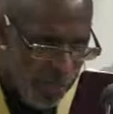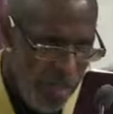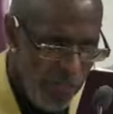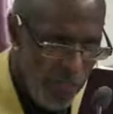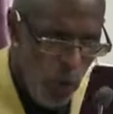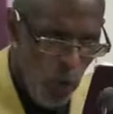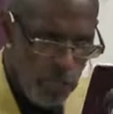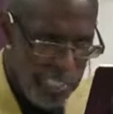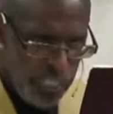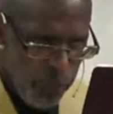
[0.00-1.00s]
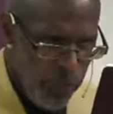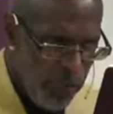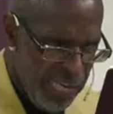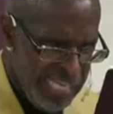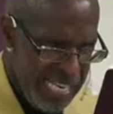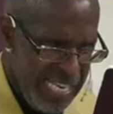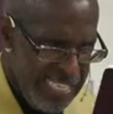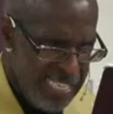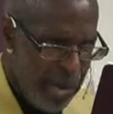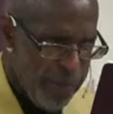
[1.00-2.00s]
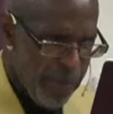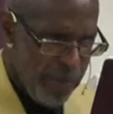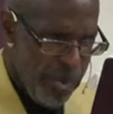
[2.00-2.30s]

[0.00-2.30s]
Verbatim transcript: The Holy Spirit said, separate